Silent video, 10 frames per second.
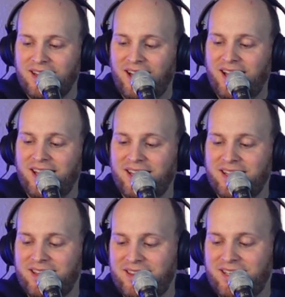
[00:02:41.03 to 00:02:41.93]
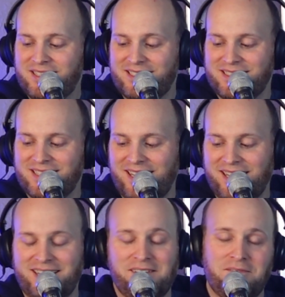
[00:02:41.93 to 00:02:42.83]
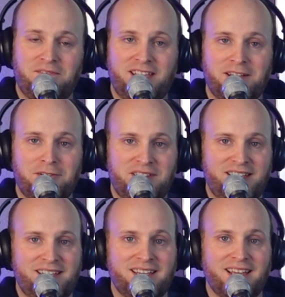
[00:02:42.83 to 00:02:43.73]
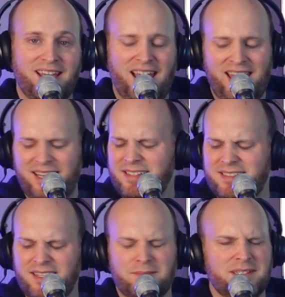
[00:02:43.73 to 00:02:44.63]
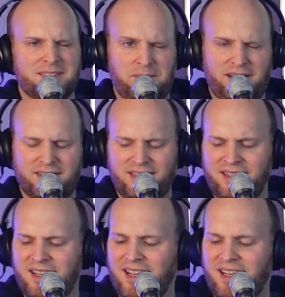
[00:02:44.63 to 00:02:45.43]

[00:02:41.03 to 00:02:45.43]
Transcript: This is hitting VOD and cinemas, apparently.